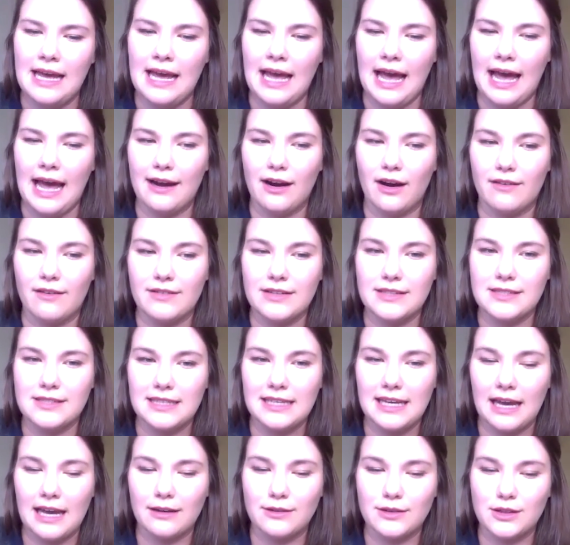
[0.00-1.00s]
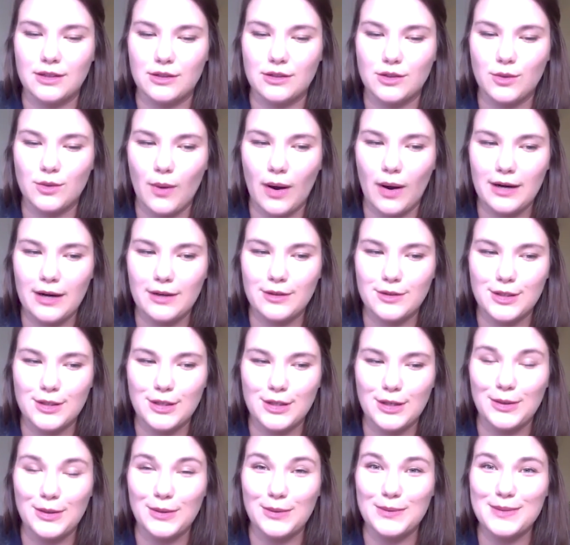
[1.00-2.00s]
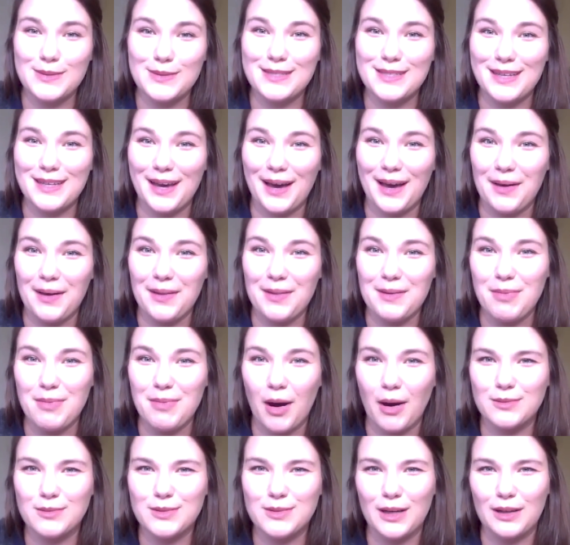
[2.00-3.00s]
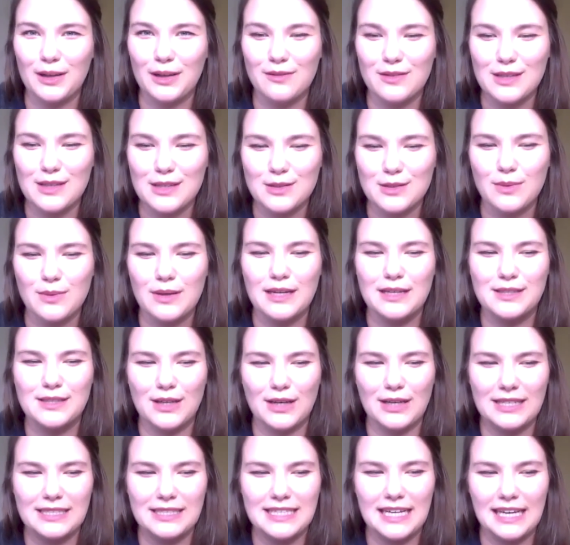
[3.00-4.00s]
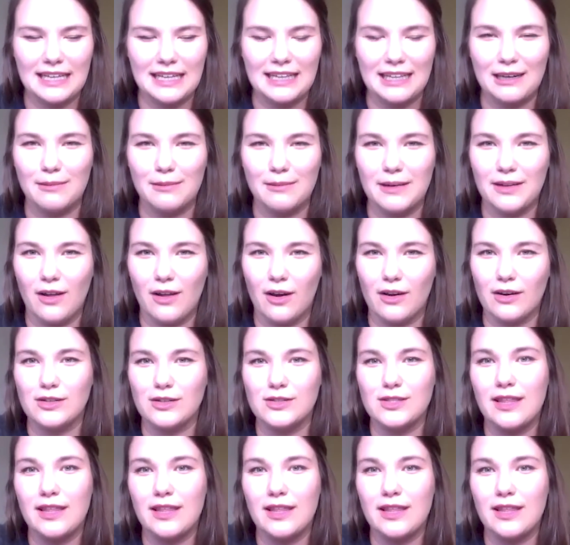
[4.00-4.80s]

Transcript: And obviously Councillor Squire's news, the bombshell of this week's going to take a little bit longer.